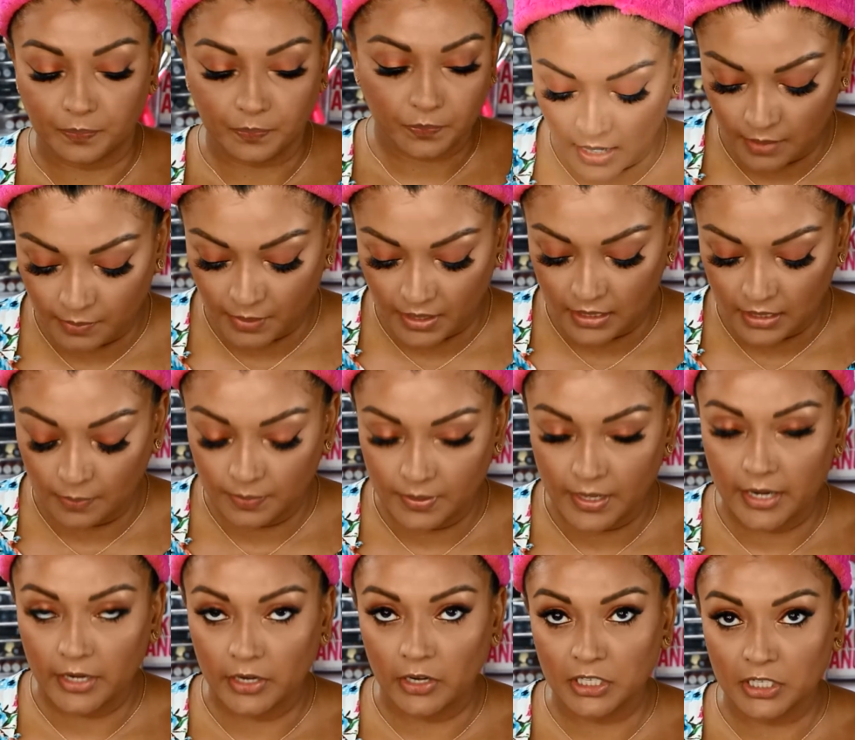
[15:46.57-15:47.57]
And my lip
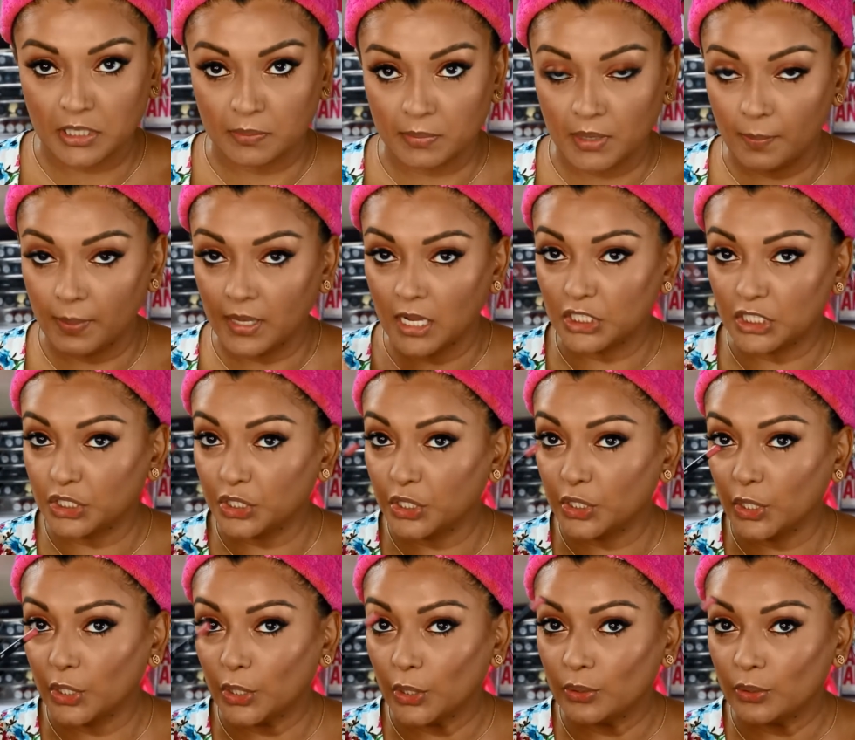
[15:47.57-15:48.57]
liner is going to be Blush and
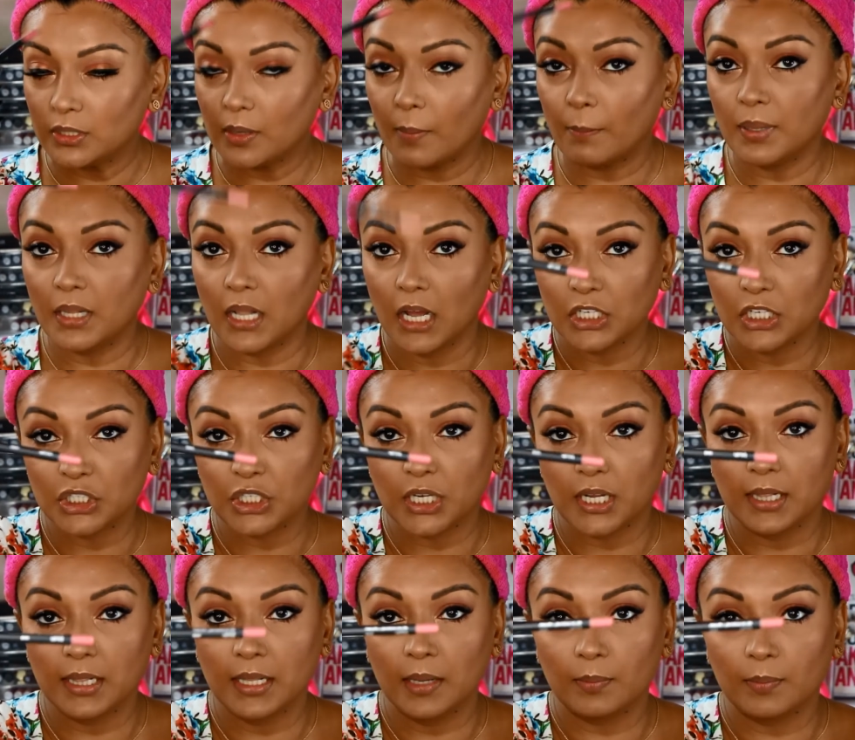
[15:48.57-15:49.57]
Glow's Blush
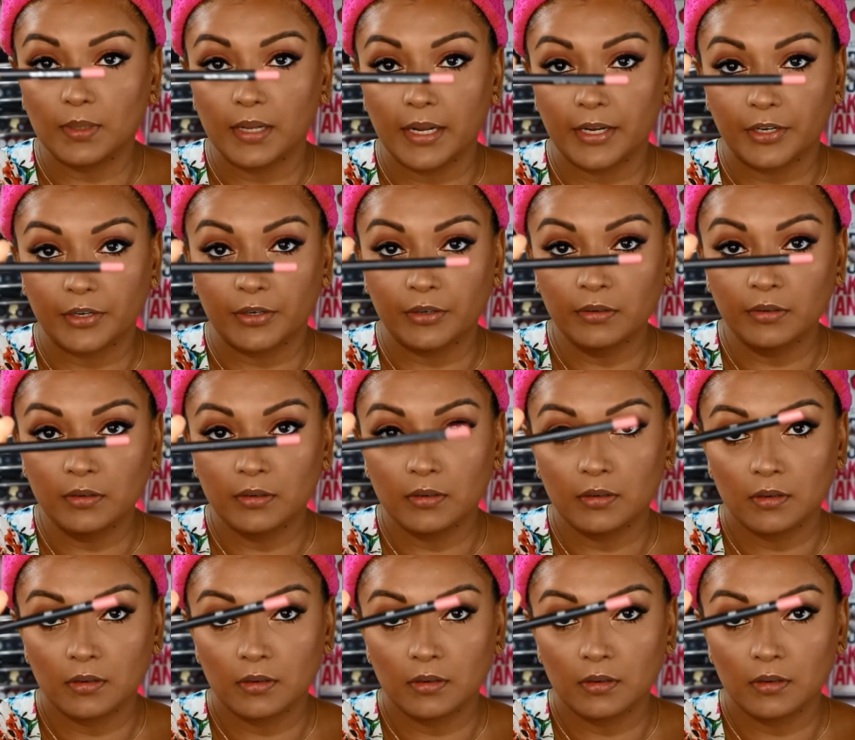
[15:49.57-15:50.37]
Lip Liner.